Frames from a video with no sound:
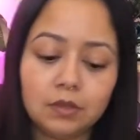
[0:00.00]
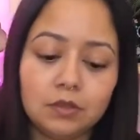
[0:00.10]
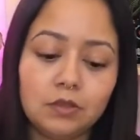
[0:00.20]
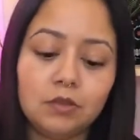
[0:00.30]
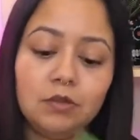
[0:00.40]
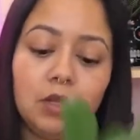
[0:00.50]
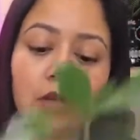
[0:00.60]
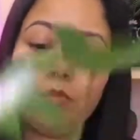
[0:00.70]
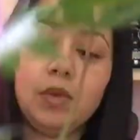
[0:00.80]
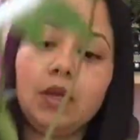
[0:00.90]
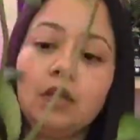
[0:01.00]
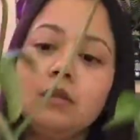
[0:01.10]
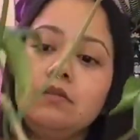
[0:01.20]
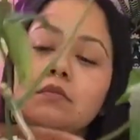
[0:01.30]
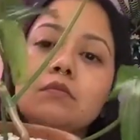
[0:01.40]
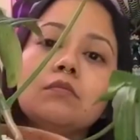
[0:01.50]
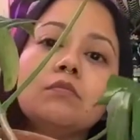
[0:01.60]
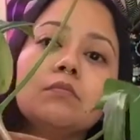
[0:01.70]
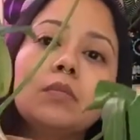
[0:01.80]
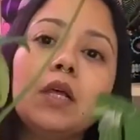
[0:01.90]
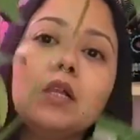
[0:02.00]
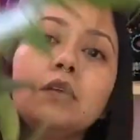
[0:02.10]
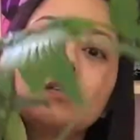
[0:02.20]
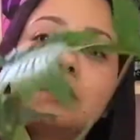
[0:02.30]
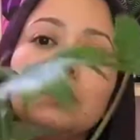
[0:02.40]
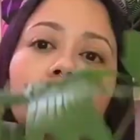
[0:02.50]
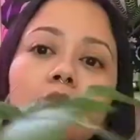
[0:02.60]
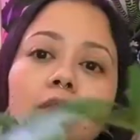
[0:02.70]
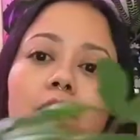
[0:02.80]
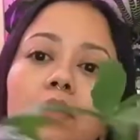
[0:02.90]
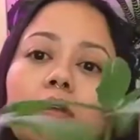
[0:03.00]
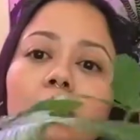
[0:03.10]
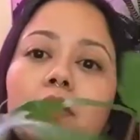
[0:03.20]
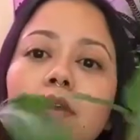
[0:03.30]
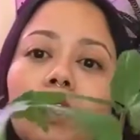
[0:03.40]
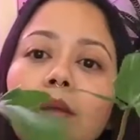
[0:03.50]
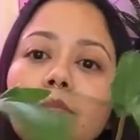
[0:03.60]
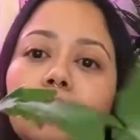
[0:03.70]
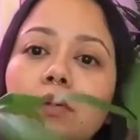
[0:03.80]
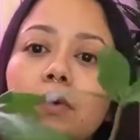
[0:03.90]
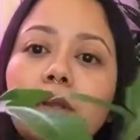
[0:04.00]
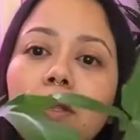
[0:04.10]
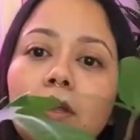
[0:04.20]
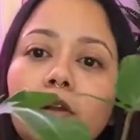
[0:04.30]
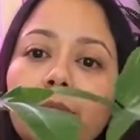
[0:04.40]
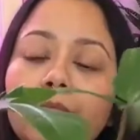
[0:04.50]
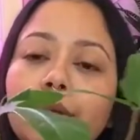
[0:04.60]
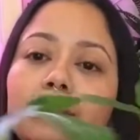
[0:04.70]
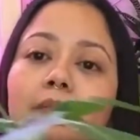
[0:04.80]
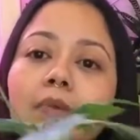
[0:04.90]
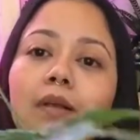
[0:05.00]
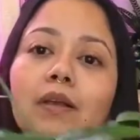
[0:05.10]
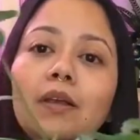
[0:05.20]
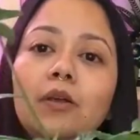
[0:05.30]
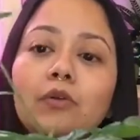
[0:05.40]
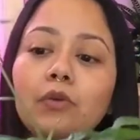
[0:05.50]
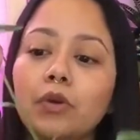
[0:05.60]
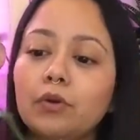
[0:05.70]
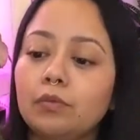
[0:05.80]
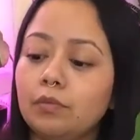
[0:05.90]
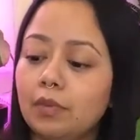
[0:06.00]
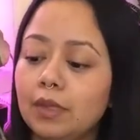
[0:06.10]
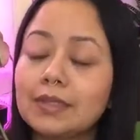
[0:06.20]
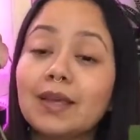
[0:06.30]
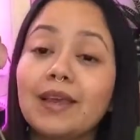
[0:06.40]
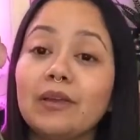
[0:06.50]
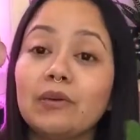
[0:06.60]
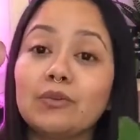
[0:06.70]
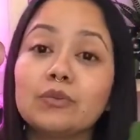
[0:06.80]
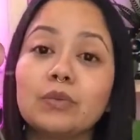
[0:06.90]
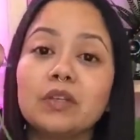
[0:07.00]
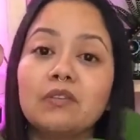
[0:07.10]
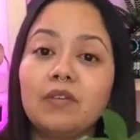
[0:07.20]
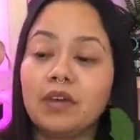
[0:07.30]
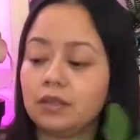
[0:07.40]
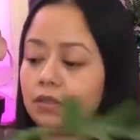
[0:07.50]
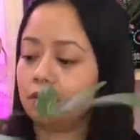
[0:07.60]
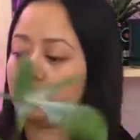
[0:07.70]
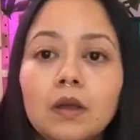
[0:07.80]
So now my plant looks a little empty right here, but it'll grow. This guy grows really fast.